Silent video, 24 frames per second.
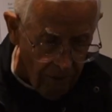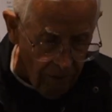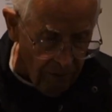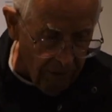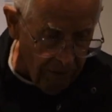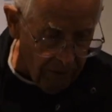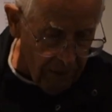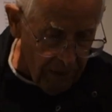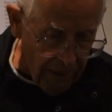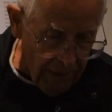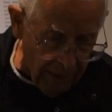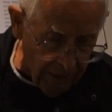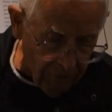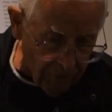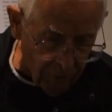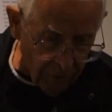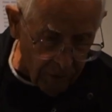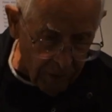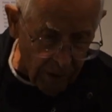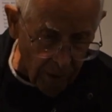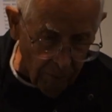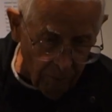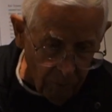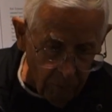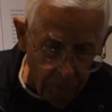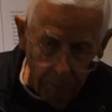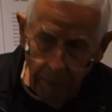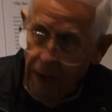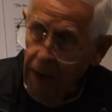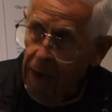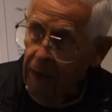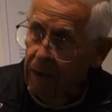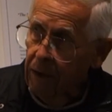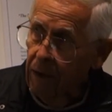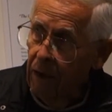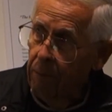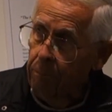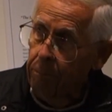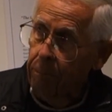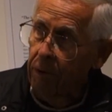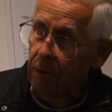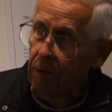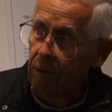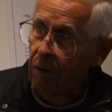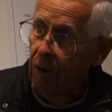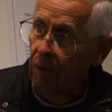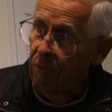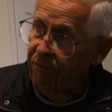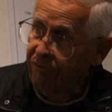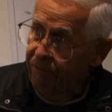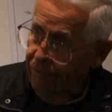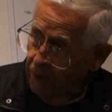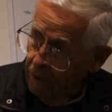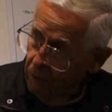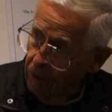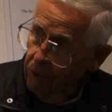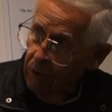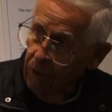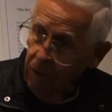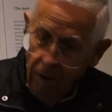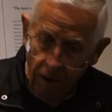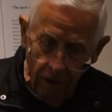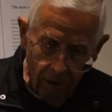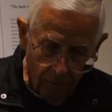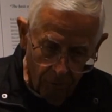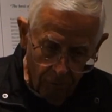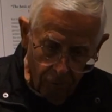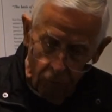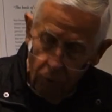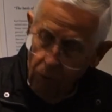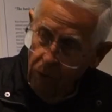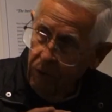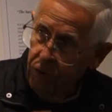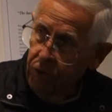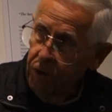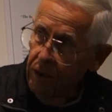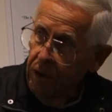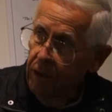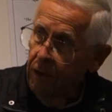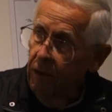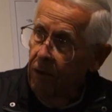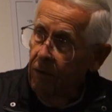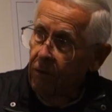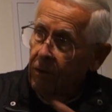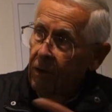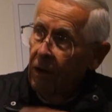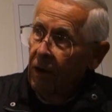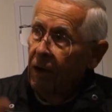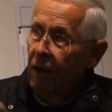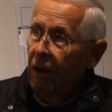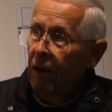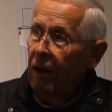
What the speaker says: then the answer comes back up filtered through agendas,